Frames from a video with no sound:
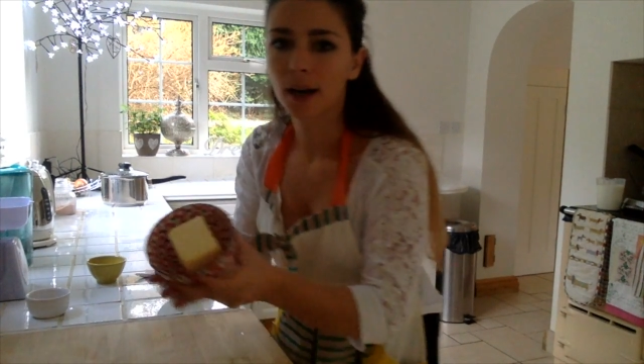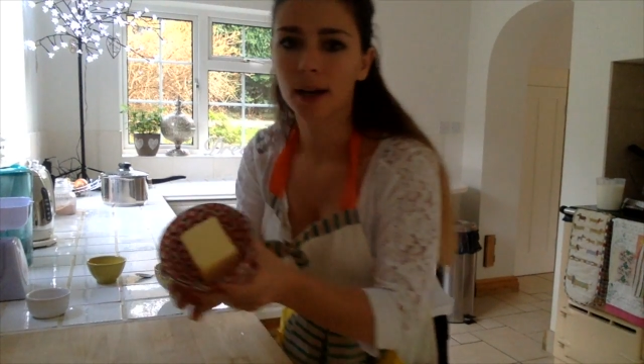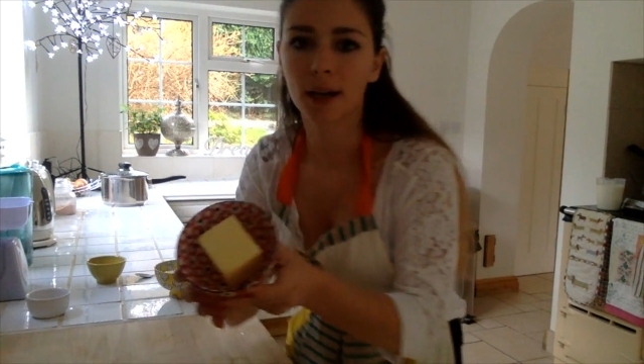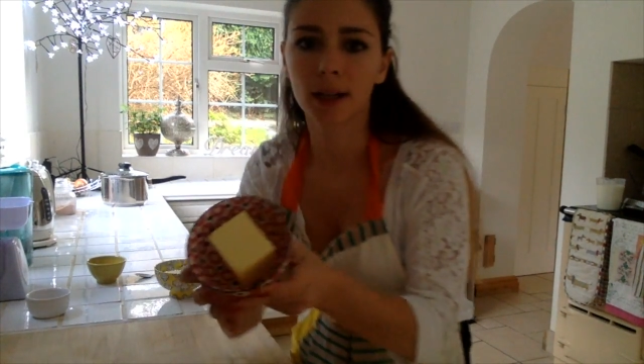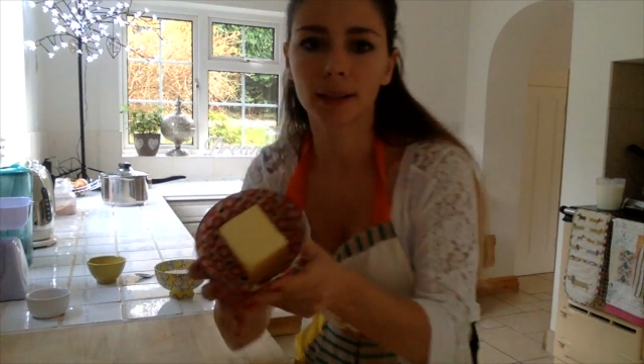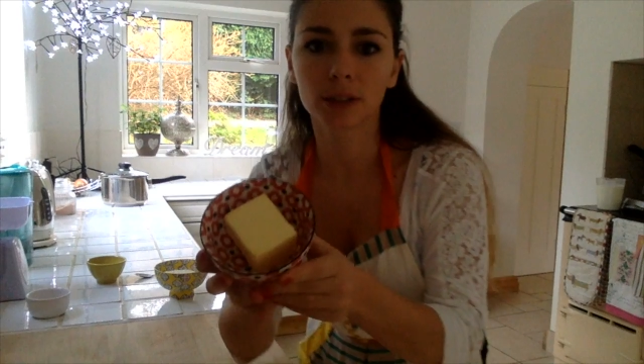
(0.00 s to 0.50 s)

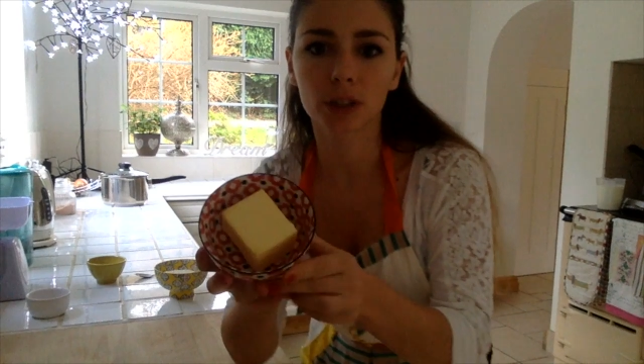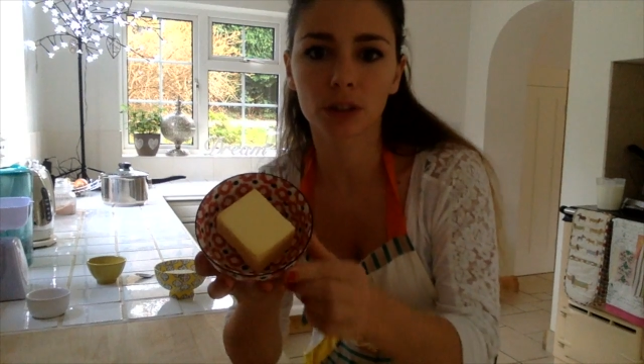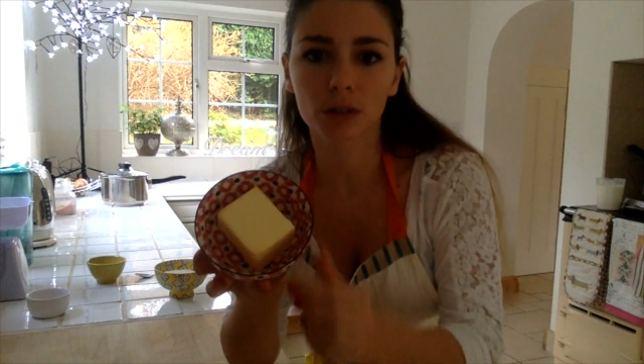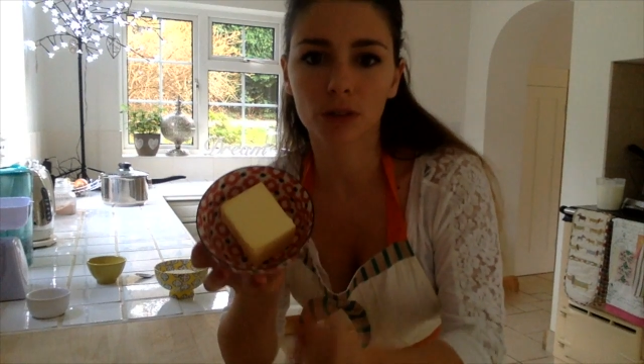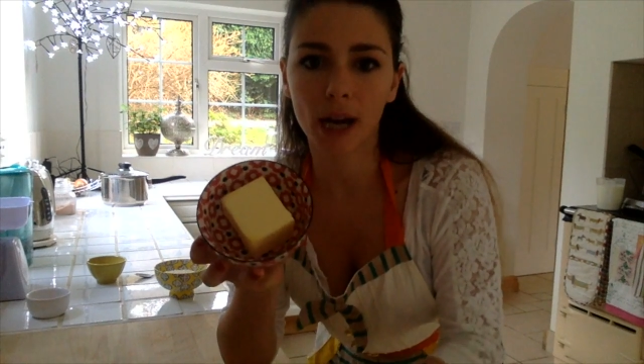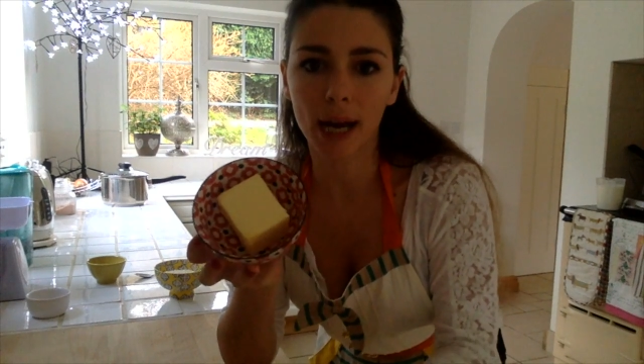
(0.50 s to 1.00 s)

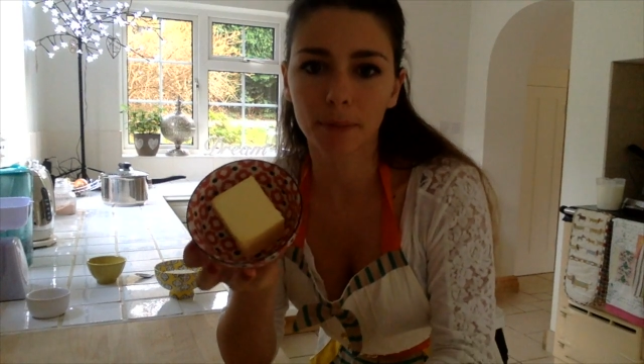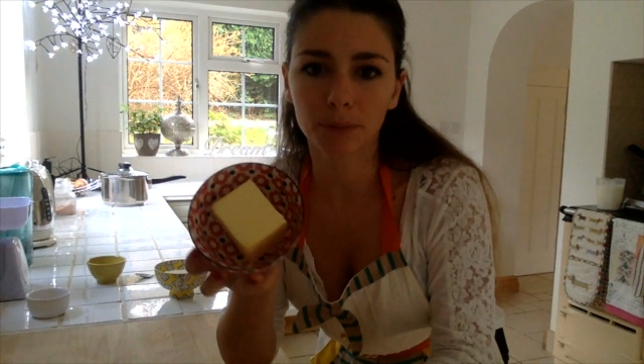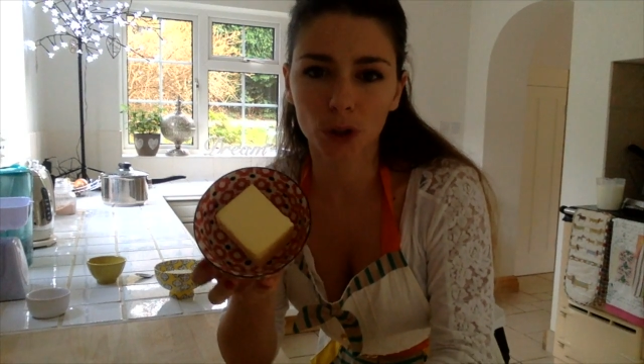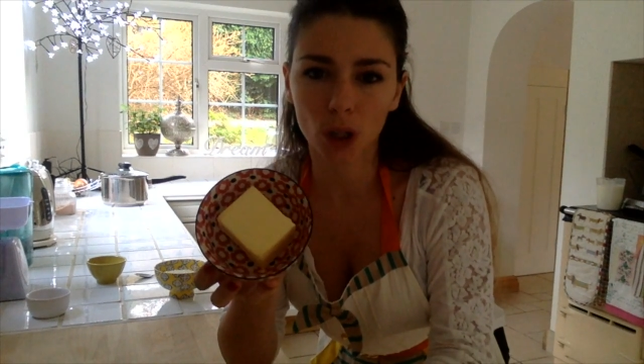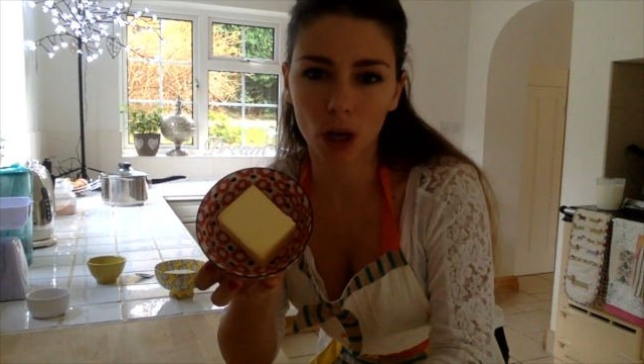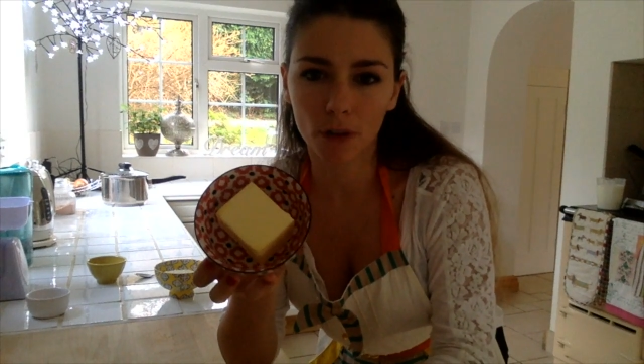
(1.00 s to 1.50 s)
100
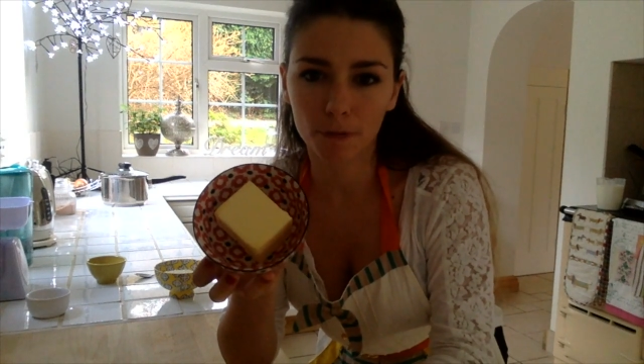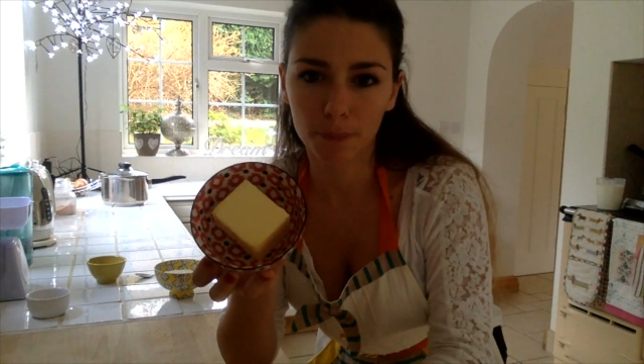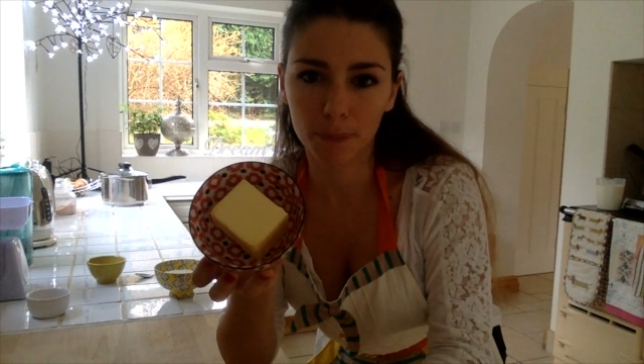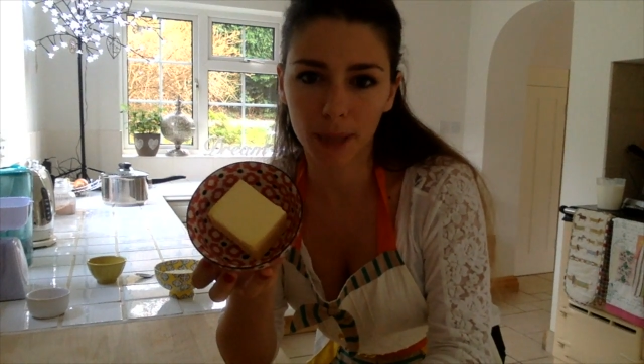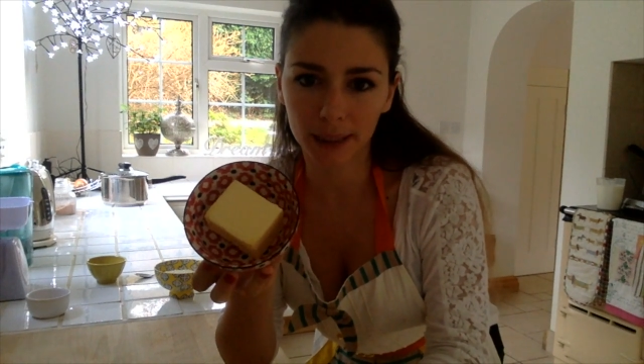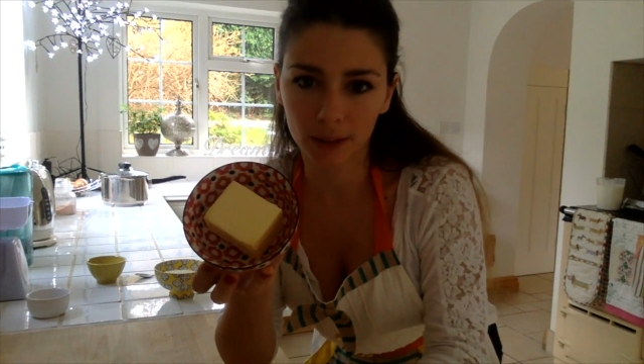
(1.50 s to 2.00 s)
grams
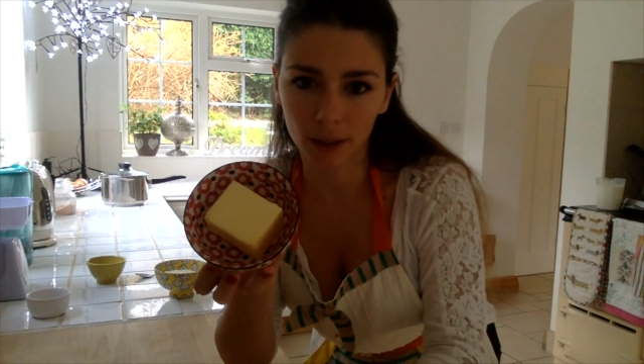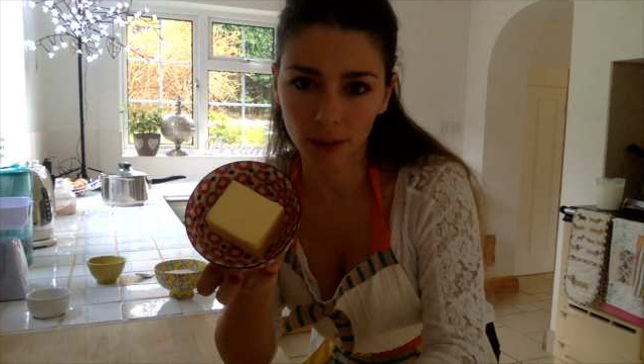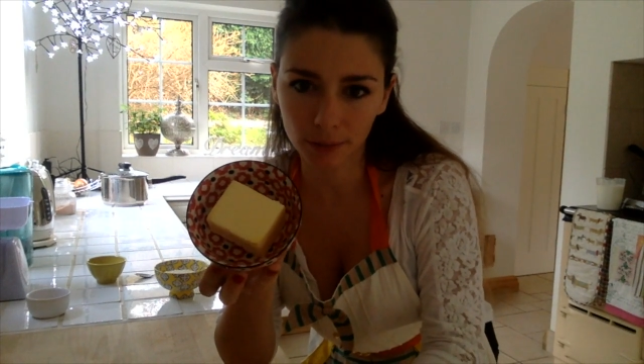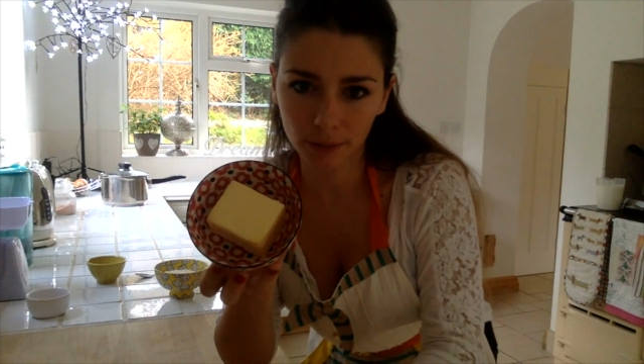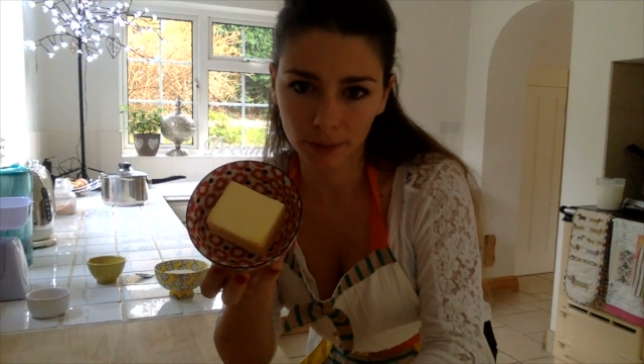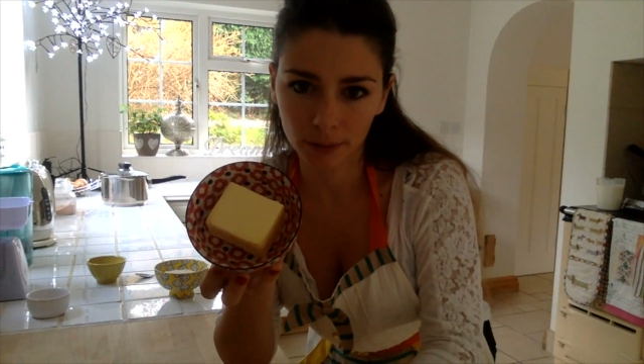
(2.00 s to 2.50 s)
of
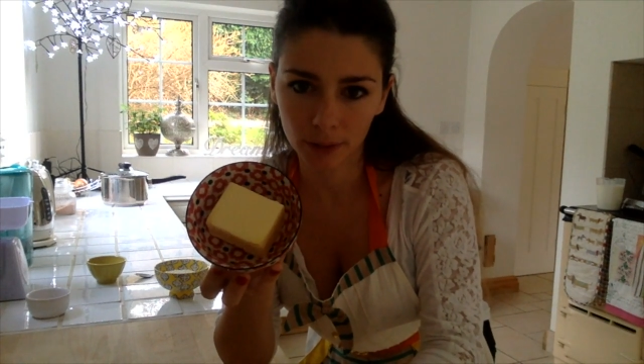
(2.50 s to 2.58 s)
butter.